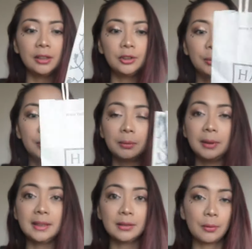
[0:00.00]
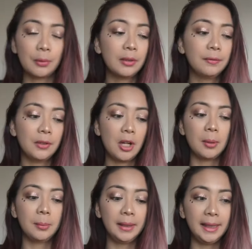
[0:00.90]
jewelry store
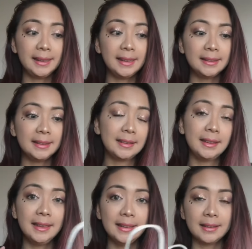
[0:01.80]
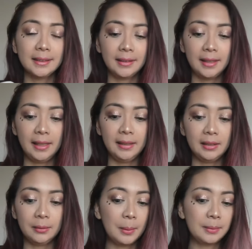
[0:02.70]
from eighteen sixties, and
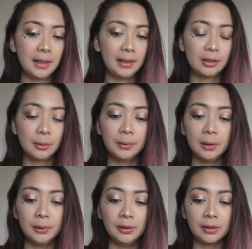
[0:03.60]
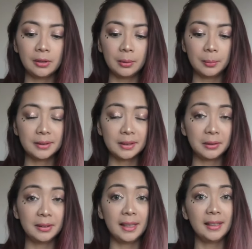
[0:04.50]
the website is w w w dot holbergs
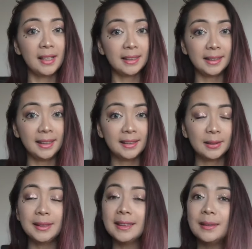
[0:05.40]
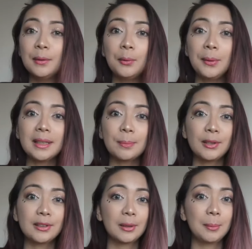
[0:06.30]
gold dot s e. So this is no way
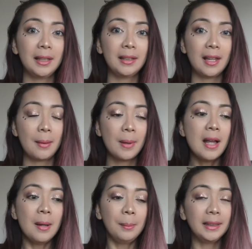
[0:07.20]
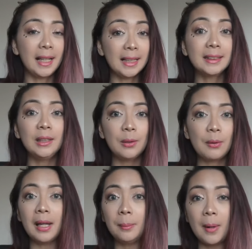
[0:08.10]
sponsored by them, but as you know,
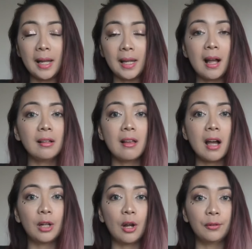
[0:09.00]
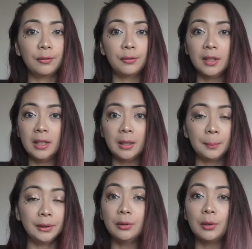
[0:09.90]
I buy a lot of
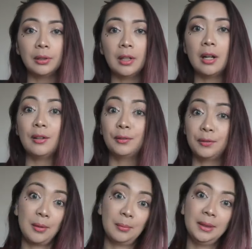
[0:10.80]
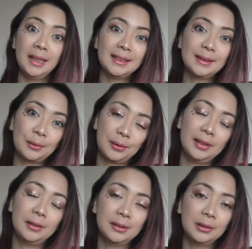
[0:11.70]
Pandora from this store
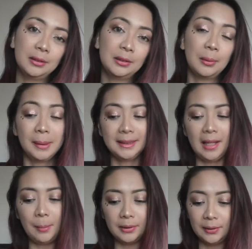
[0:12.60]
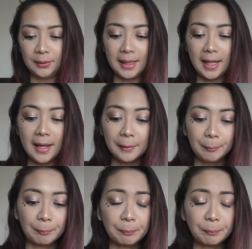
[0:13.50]
and also Thomas Sabo. So yeah,